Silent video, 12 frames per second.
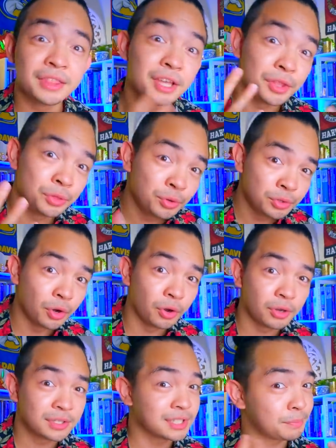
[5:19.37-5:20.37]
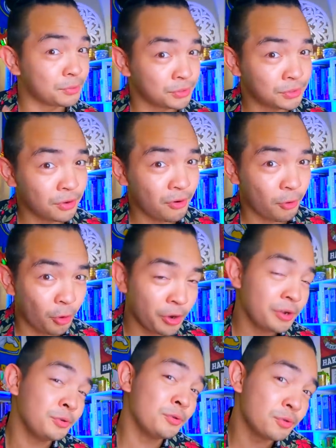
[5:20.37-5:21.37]
the Nuno, Sapunso
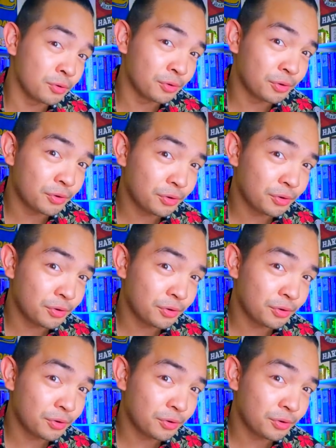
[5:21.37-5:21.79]
or Nu,